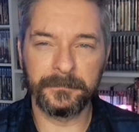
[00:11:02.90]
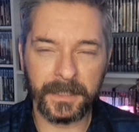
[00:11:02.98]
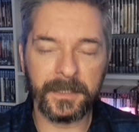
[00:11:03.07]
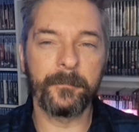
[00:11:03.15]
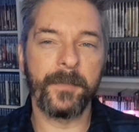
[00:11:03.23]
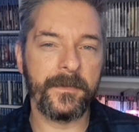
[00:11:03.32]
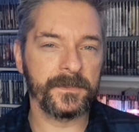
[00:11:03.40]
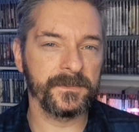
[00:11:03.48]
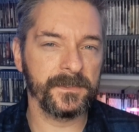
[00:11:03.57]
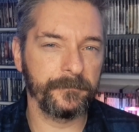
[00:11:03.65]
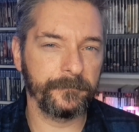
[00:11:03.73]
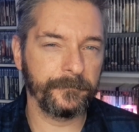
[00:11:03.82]
in comparison
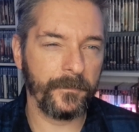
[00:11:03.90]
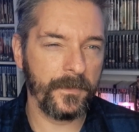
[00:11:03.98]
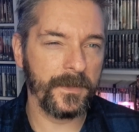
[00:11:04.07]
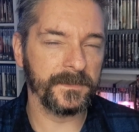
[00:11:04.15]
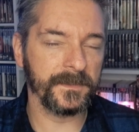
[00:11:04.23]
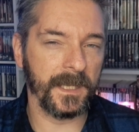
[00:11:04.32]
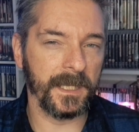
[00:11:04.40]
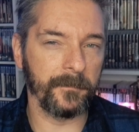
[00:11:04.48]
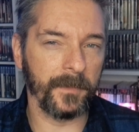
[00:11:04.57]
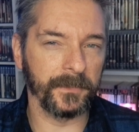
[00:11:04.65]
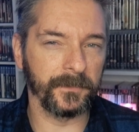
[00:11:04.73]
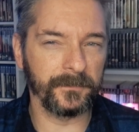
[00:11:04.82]
to the first
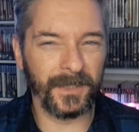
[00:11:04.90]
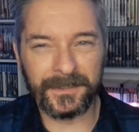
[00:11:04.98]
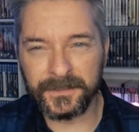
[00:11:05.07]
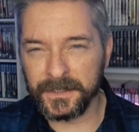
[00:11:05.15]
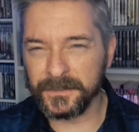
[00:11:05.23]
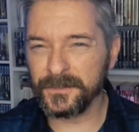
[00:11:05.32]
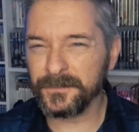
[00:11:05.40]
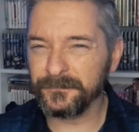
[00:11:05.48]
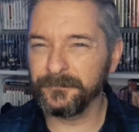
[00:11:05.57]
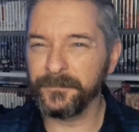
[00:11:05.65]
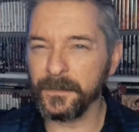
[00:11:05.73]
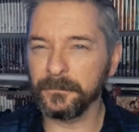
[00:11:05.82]
game, it just
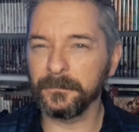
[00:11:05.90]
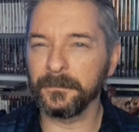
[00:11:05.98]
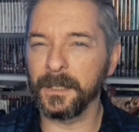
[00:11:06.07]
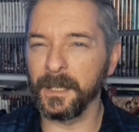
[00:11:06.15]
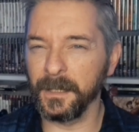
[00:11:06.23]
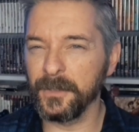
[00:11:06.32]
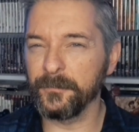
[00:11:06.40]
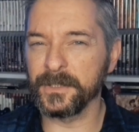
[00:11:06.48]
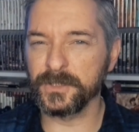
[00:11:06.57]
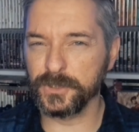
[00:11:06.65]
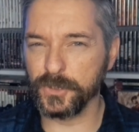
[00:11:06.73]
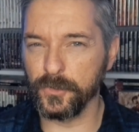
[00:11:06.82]
fell a little
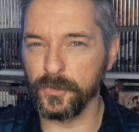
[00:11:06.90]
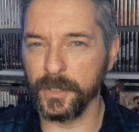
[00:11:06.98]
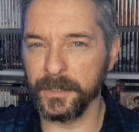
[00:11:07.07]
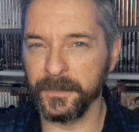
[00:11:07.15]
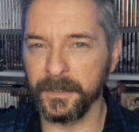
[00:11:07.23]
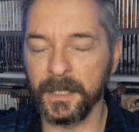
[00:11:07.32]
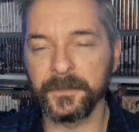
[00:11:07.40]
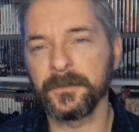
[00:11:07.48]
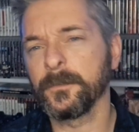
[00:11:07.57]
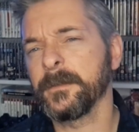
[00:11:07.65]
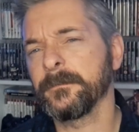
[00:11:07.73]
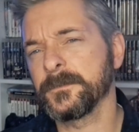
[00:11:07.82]
bit short, I think. I don't
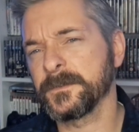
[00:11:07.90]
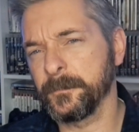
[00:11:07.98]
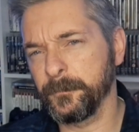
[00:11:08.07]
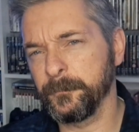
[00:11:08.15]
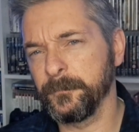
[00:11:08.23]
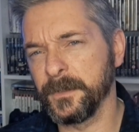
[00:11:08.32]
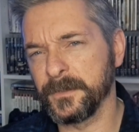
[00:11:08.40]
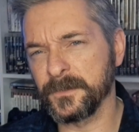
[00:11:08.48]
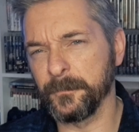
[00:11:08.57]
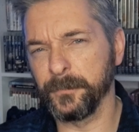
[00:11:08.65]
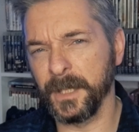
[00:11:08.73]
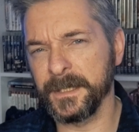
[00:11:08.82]
know whether it was the
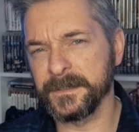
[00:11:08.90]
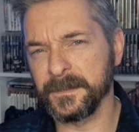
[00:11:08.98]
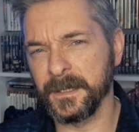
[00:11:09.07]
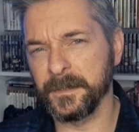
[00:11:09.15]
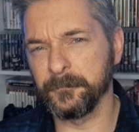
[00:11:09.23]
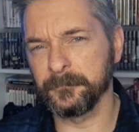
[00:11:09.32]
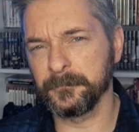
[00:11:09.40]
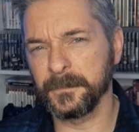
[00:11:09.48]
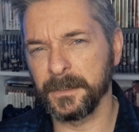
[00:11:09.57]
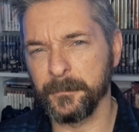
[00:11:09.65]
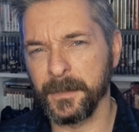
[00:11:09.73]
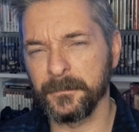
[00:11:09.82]
sort of play time,
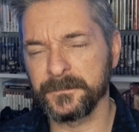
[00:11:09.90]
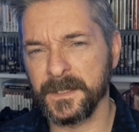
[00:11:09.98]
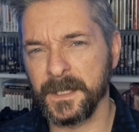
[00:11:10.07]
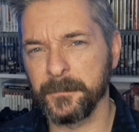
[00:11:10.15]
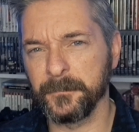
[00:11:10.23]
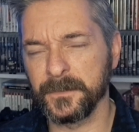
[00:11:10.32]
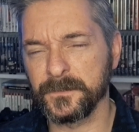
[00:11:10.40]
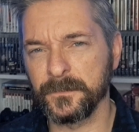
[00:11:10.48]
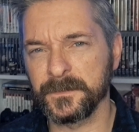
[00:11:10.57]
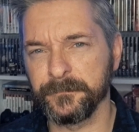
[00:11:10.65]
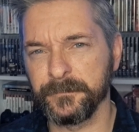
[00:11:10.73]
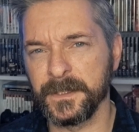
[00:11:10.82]
the amount of time it
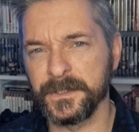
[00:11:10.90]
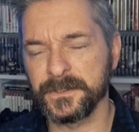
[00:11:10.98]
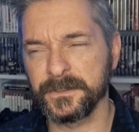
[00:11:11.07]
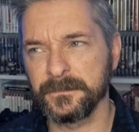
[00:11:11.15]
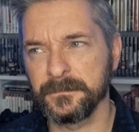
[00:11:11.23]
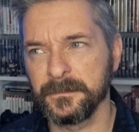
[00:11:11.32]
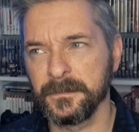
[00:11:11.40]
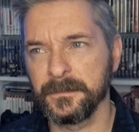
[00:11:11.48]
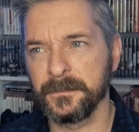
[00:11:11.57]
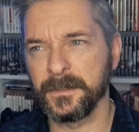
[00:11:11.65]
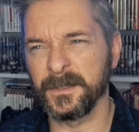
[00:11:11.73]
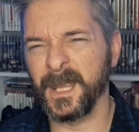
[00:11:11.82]
took to finish,
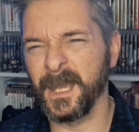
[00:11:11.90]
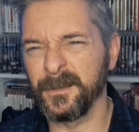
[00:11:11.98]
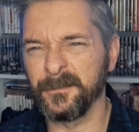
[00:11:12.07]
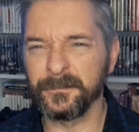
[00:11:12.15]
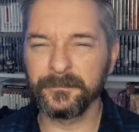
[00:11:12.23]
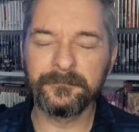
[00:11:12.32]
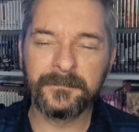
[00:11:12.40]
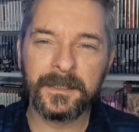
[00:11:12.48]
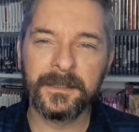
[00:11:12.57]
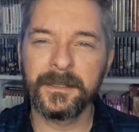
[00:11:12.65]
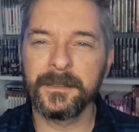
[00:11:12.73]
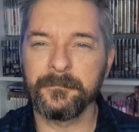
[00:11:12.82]
that kind of
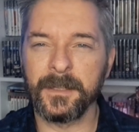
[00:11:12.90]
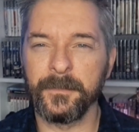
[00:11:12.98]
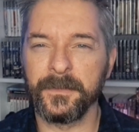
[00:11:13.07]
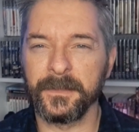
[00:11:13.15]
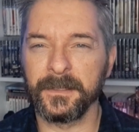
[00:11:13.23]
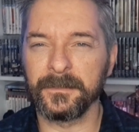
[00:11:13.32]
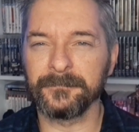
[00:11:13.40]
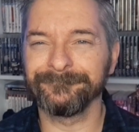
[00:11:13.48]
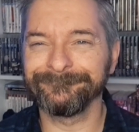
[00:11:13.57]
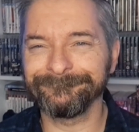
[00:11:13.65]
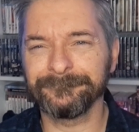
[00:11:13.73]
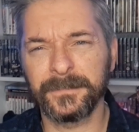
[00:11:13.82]
made me think
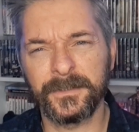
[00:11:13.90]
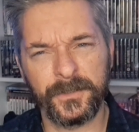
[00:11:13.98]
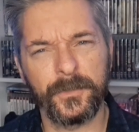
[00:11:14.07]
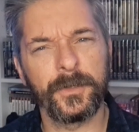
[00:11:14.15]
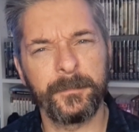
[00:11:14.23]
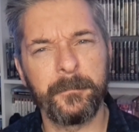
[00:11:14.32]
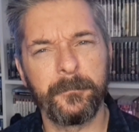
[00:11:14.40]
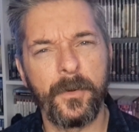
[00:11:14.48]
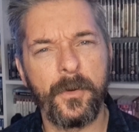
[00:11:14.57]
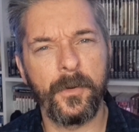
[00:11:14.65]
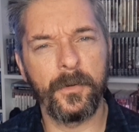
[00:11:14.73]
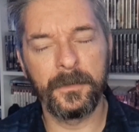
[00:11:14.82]
it could have been
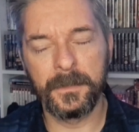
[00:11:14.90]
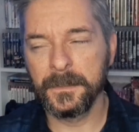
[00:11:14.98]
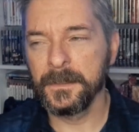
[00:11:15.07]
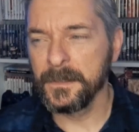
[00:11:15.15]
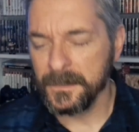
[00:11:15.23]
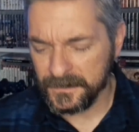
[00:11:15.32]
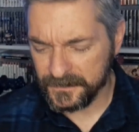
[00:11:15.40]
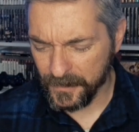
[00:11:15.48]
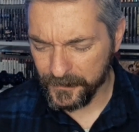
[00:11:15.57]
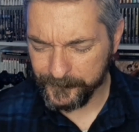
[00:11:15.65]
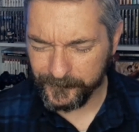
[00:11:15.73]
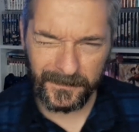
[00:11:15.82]
more.
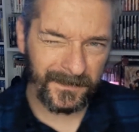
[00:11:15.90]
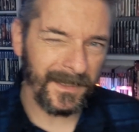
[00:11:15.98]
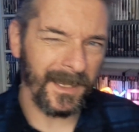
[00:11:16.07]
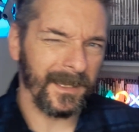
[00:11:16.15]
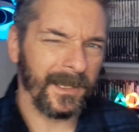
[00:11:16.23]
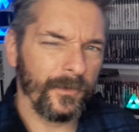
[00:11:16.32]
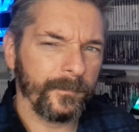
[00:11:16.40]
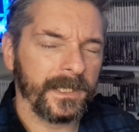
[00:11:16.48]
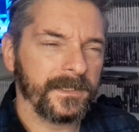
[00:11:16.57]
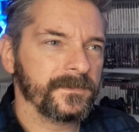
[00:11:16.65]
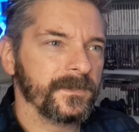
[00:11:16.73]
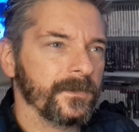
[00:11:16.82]
So, yeah,
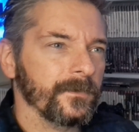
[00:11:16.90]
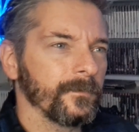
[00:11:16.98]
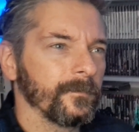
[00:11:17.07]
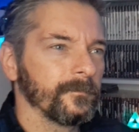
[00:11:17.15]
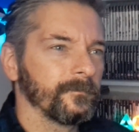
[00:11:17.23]
Hellblade 2,